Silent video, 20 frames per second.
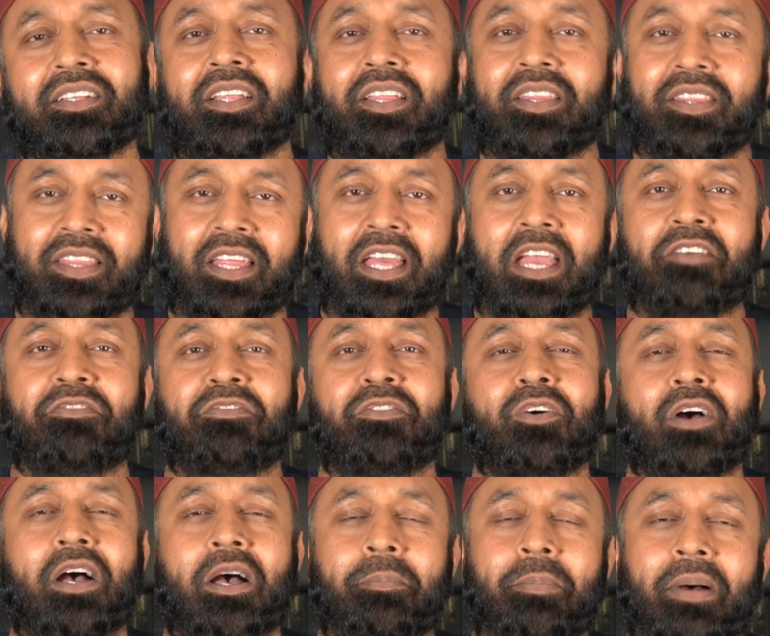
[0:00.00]
Therefore,
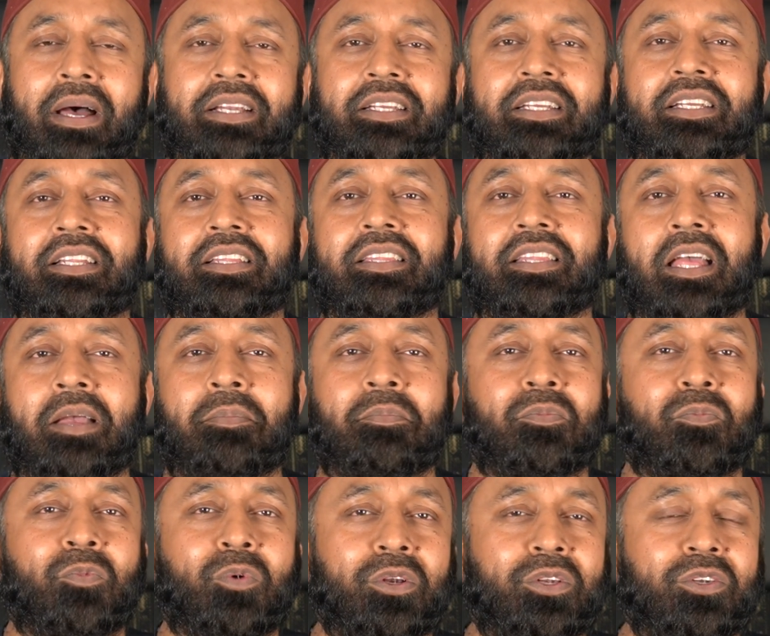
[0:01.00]
abandoning them
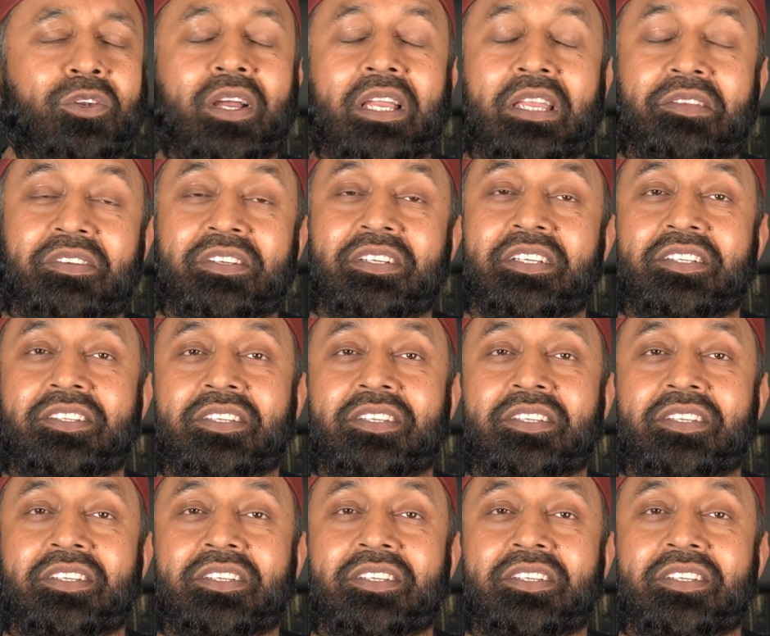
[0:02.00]
would not even